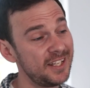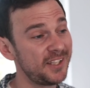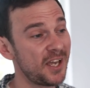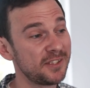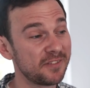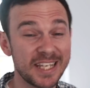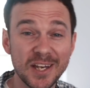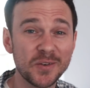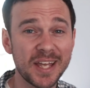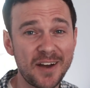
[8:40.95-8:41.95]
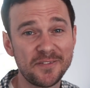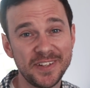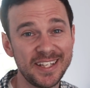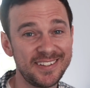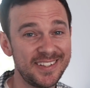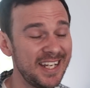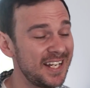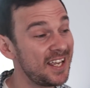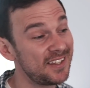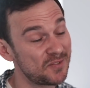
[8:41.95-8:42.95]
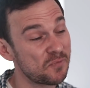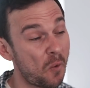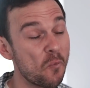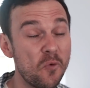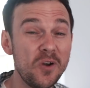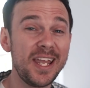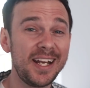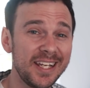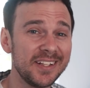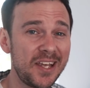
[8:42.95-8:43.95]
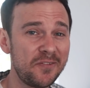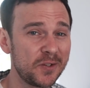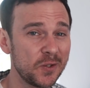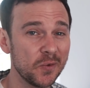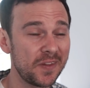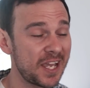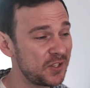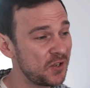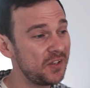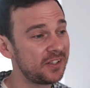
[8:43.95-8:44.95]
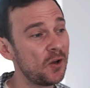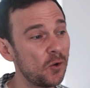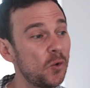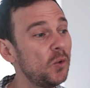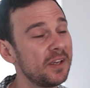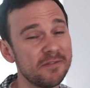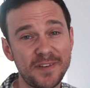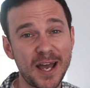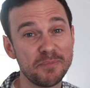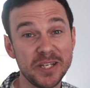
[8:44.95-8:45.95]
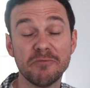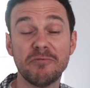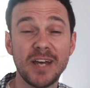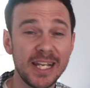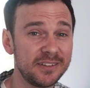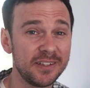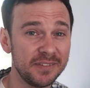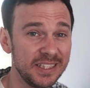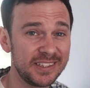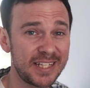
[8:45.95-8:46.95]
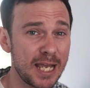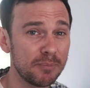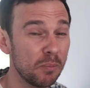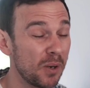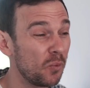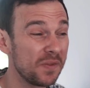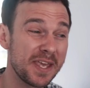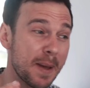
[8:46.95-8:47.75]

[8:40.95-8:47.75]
In terms of a kill count for this scene, it's really difficult. They could all in fact be relatively stable, but with